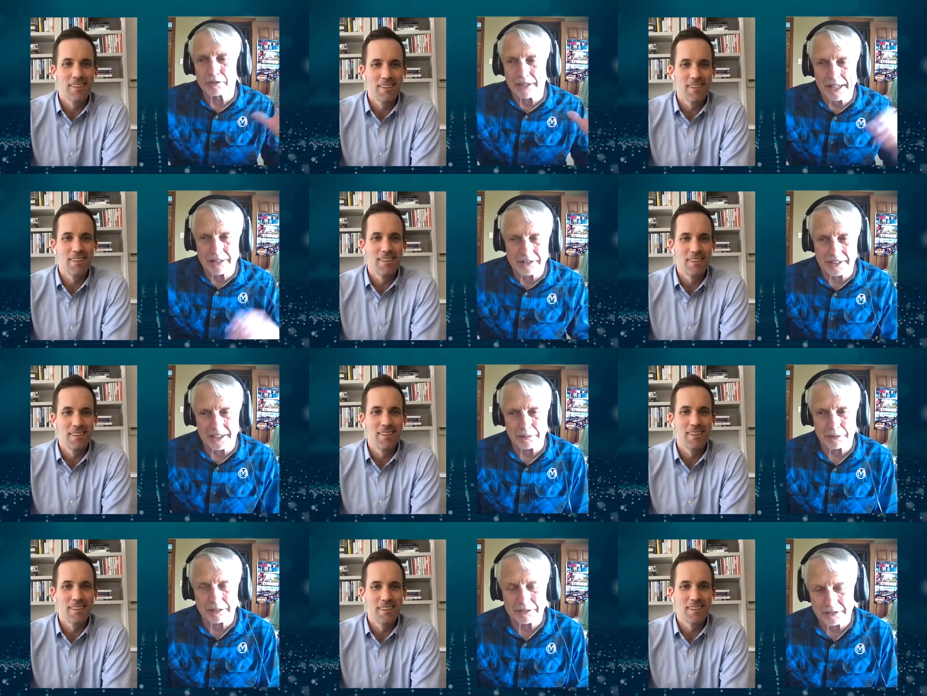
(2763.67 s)

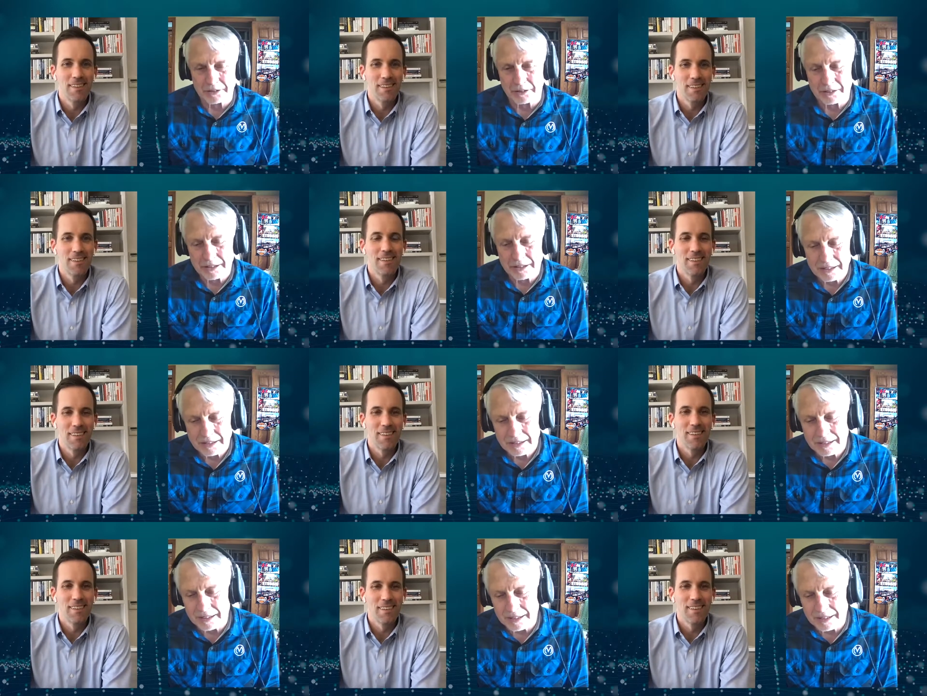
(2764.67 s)
Speaker 1: landscaping. So
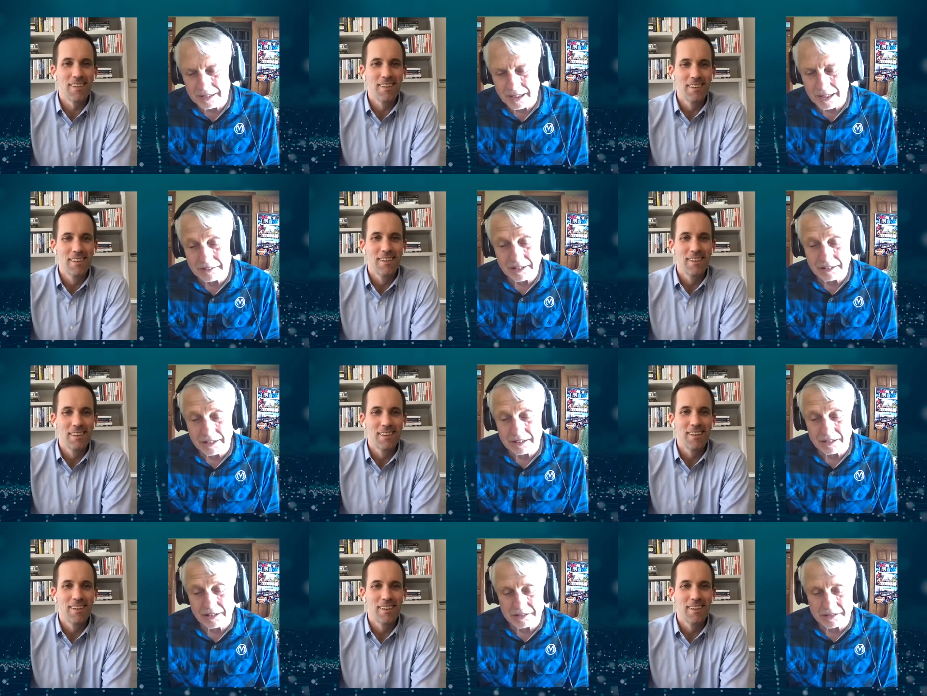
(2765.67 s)
uh, I think that
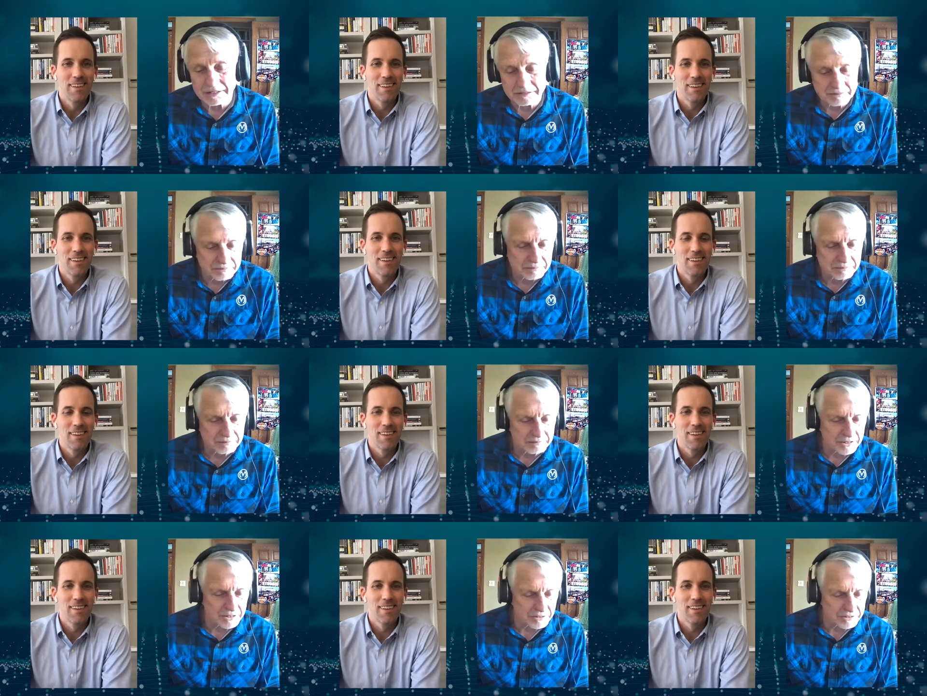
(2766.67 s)
does,
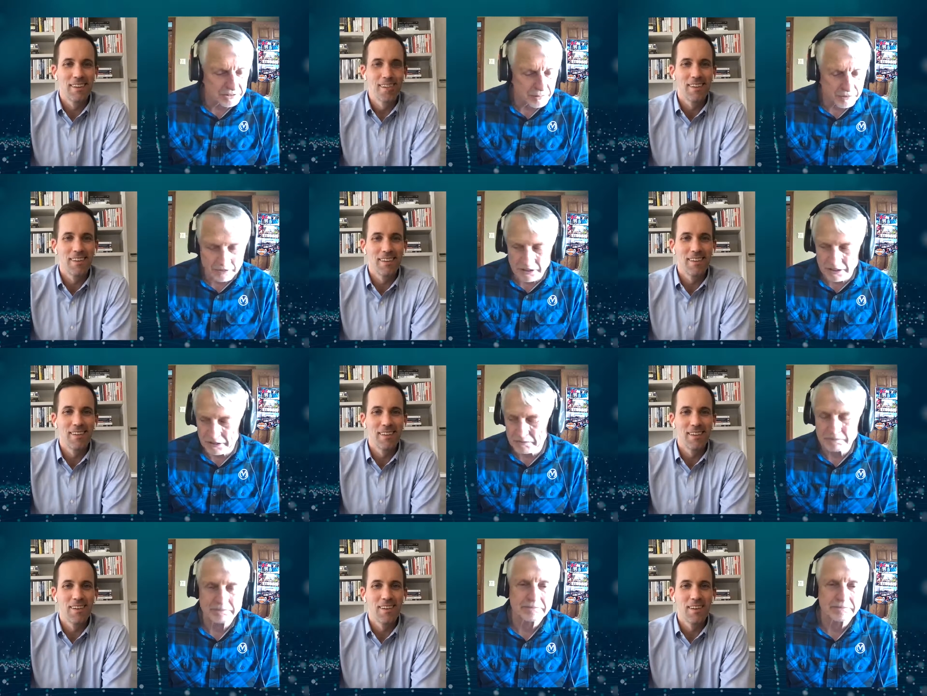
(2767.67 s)
you know, there's something there.
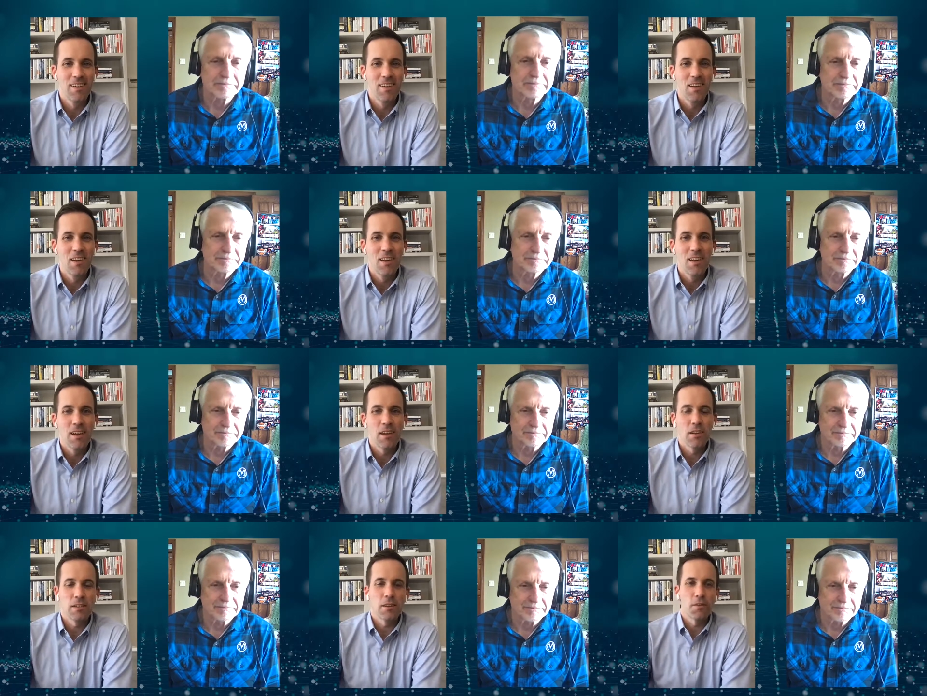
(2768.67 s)

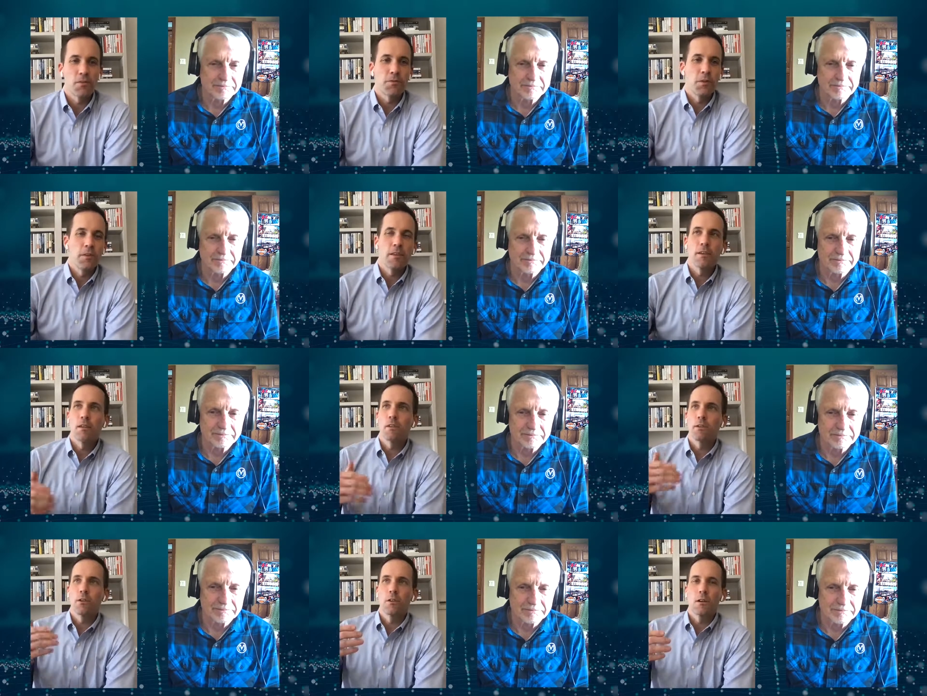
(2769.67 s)
Speaker 2: It, for the
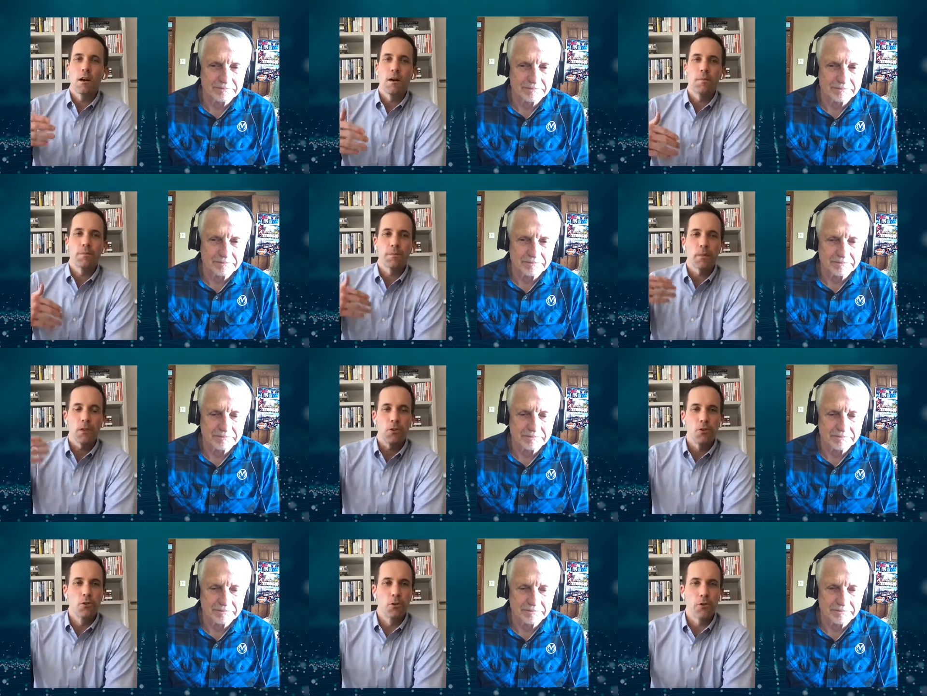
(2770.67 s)
your um
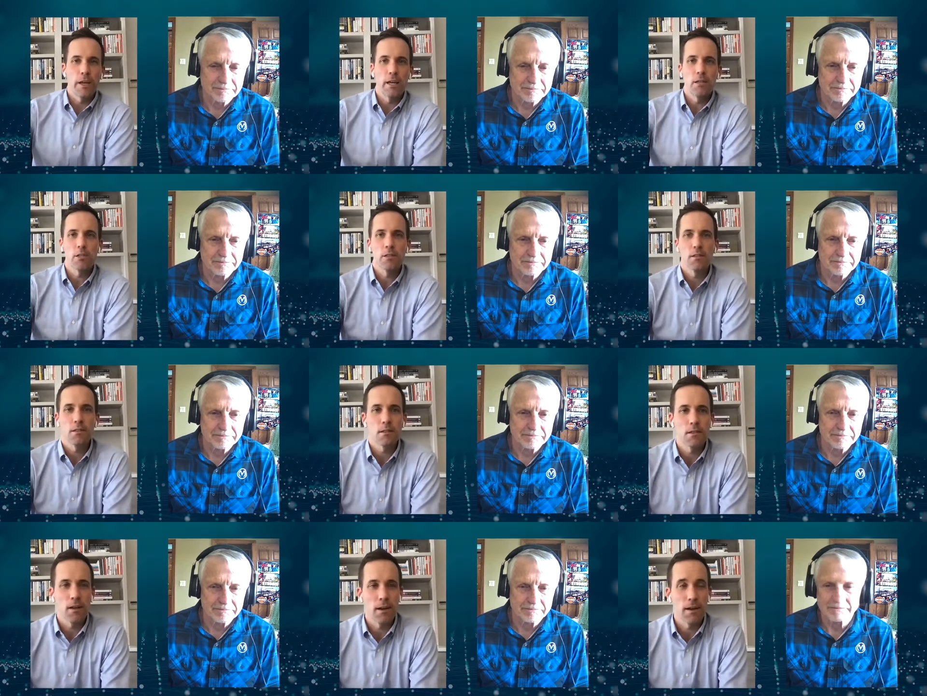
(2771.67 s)
your new
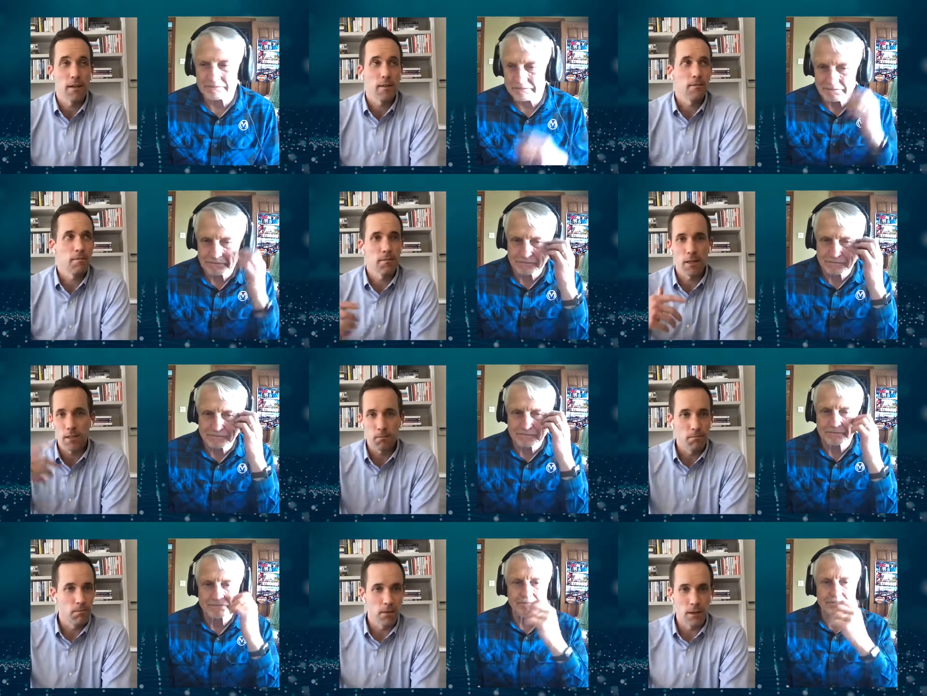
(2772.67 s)
locations uh, that
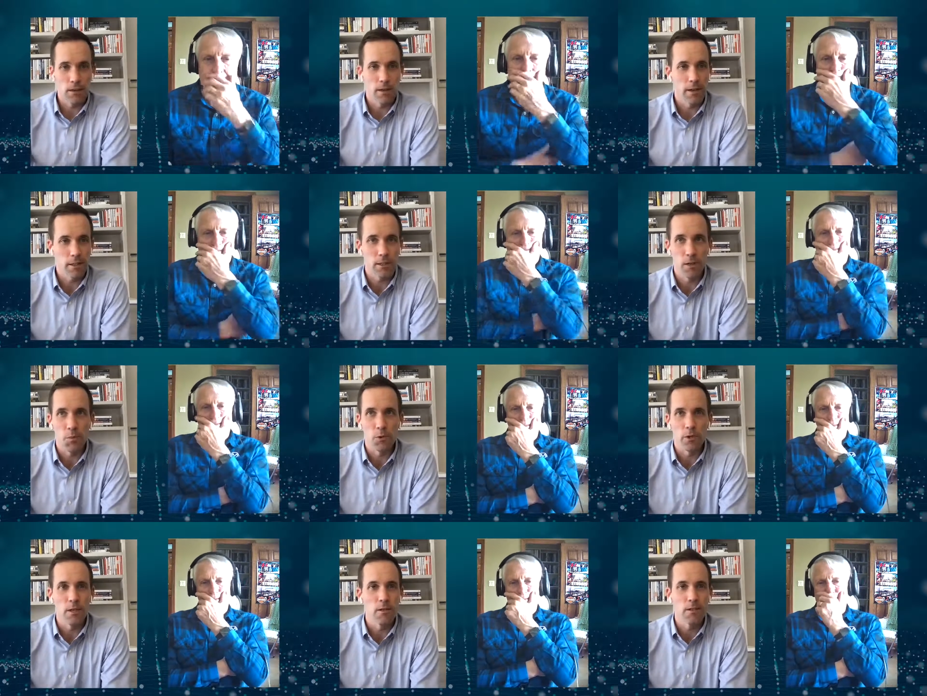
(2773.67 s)
in the next
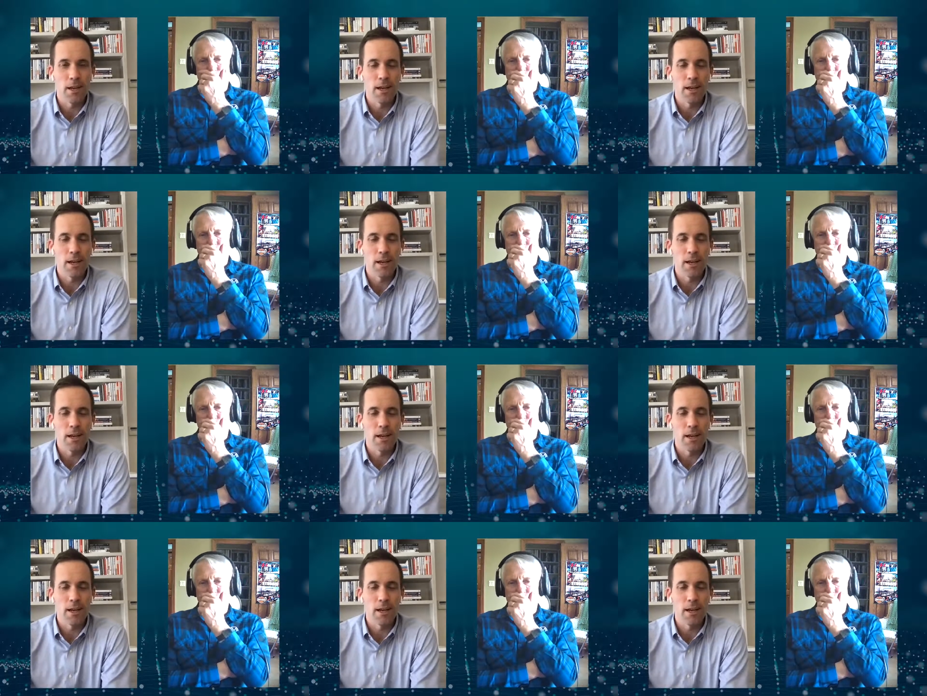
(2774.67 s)
couple years.